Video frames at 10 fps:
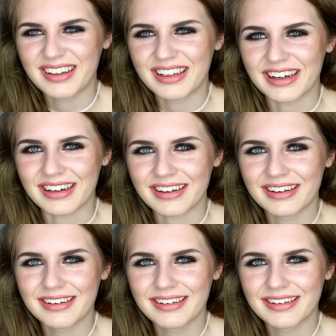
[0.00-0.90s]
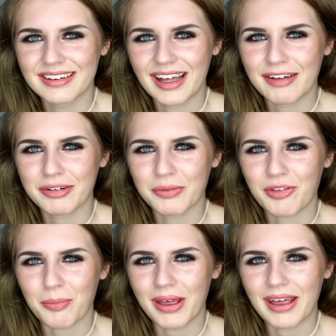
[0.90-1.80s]
yeah.
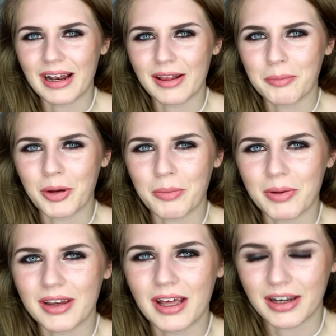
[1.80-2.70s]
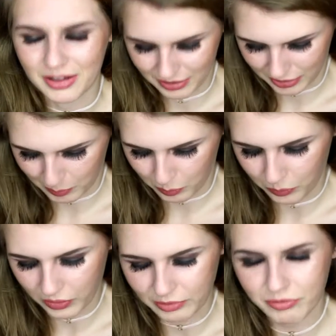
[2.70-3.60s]
Everyone's a bit ill at the moment and
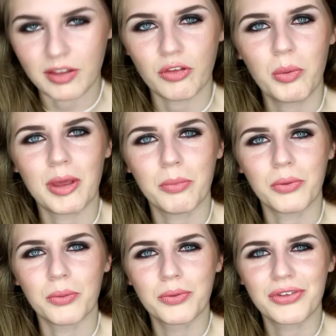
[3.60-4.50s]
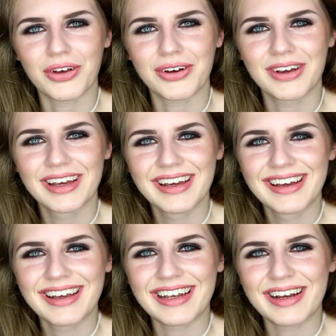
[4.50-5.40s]
I'm one of these people, so
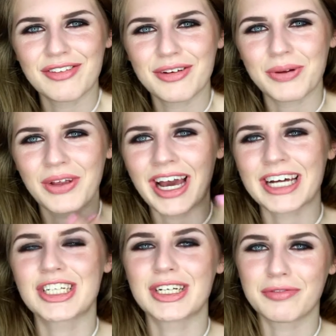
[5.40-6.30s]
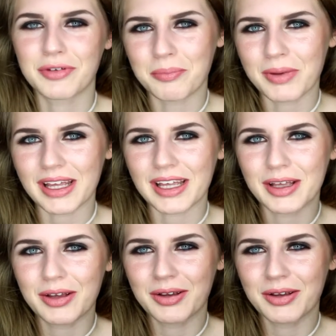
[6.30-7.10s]
at least you won't catch it from me